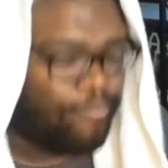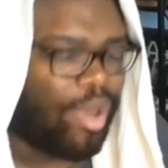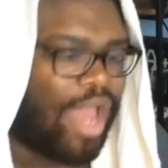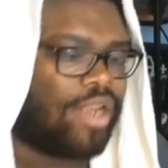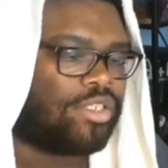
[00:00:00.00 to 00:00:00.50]

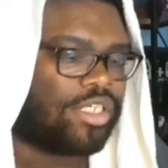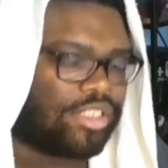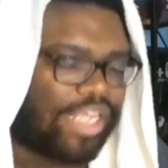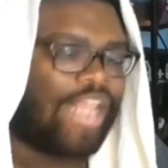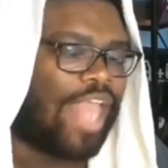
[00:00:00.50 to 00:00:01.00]
But to
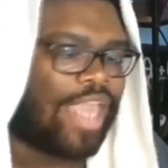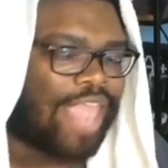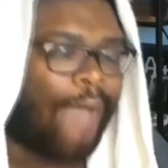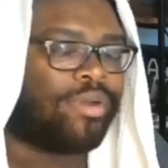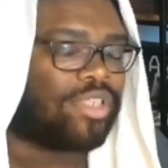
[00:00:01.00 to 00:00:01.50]
say
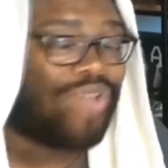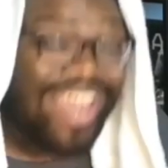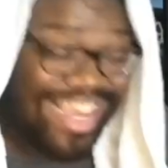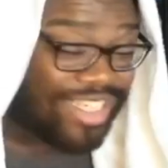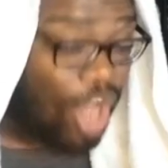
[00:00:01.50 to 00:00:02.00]
that Yamato
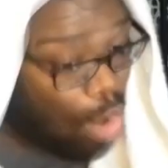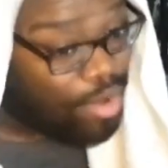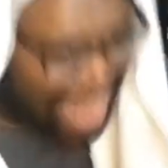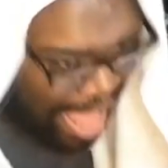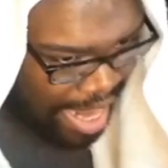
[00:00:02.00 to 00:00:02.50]
is
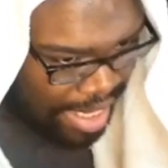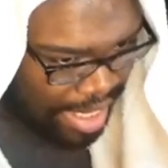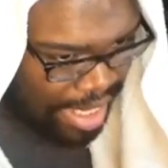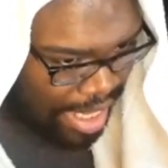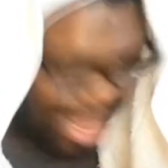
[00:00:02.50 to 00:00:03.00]
Oden,
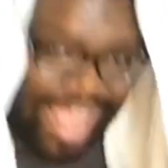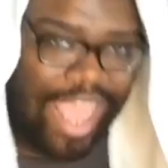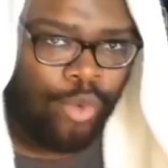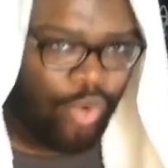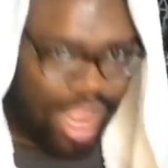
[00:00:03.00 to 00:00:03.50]
like
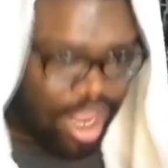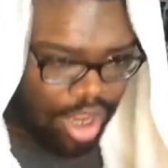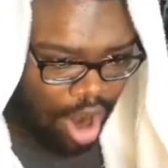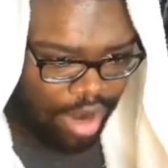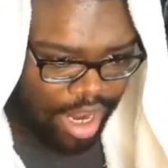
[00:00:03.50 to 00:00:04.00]
again,
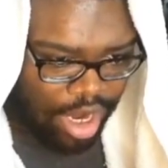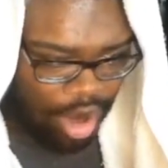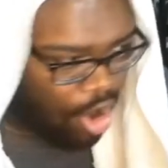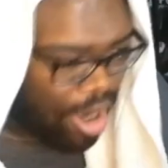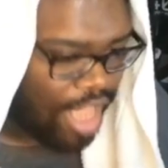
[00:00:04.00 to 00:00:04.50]
reincarnated
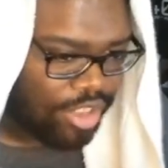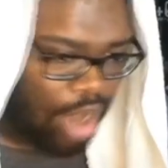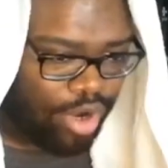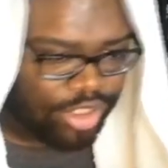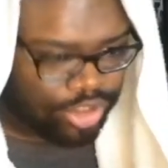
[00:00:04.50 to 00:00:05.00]
or it's
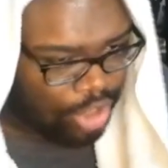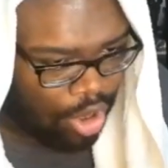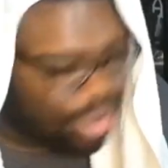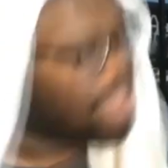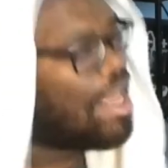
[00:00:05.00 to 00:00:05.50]
Oden's
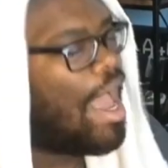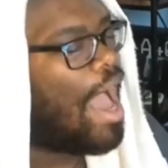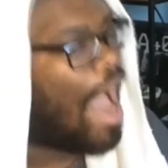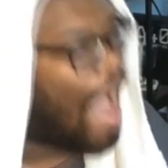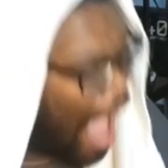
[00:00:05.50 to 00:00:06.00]
soul,
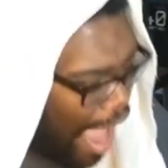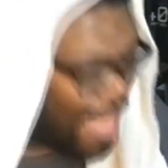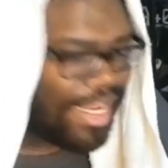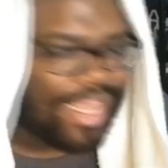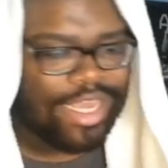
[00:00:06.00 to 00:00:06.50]

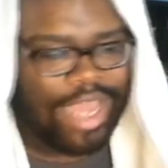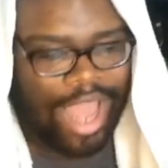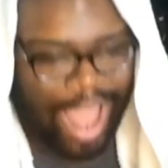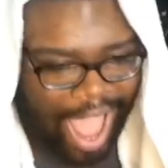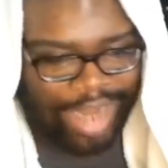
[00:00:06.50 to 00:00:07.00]
highly,
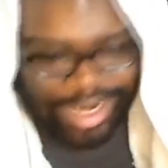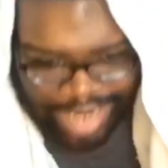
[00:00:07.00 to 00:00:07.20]
highly